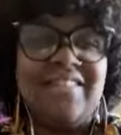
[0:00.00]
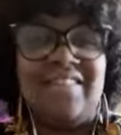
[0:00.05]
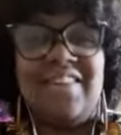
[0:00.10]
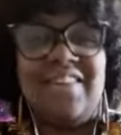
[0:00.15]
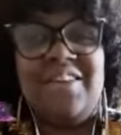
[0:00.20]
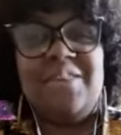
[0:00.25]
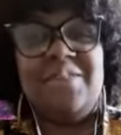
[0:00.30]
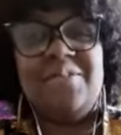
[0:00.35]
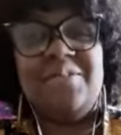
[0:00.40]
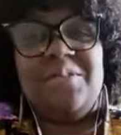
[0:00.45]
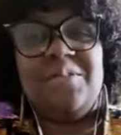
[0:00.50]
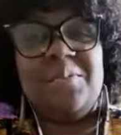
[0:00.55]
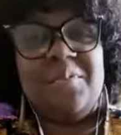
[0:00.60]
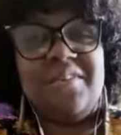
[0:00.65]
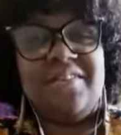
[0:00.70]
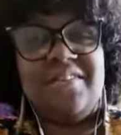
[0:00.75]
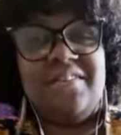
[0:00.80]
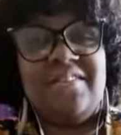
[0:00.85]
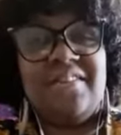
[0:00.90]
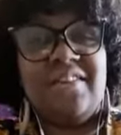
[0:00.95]
Thank you so
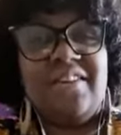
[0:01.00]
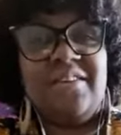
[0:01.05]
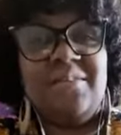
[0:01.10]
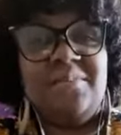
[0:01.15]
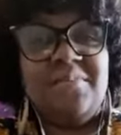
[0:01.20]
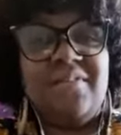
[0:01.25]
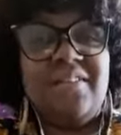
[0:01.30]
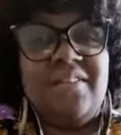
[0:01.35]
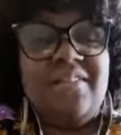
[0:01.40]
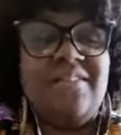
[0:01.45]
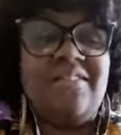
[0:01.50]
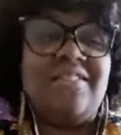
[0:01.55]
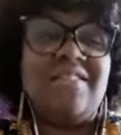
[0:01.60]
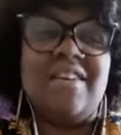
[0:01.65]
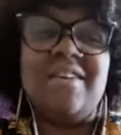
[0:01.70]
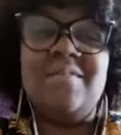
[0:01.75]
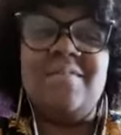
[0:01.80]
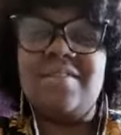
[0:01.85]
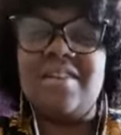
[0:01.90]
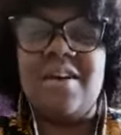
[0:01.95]
much, James. Doesn't
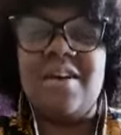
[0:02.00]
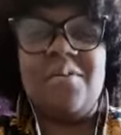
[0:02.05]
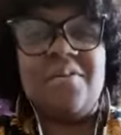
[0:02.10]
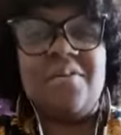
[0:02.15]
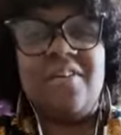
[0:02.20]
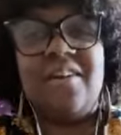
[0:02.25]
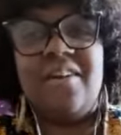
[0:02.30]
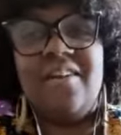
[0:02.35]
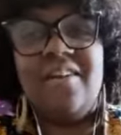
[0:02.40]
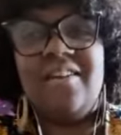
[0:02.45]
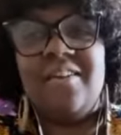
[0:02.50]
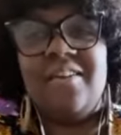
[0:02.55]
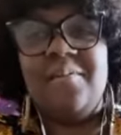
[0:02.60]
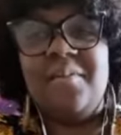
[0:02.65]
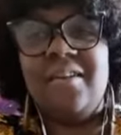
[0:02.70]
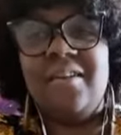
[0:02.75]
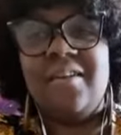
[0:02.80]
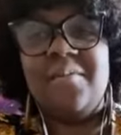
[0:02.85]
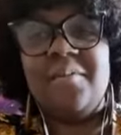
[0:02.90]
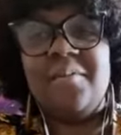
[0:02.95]
James sound great? I
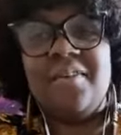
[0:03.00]
mean, come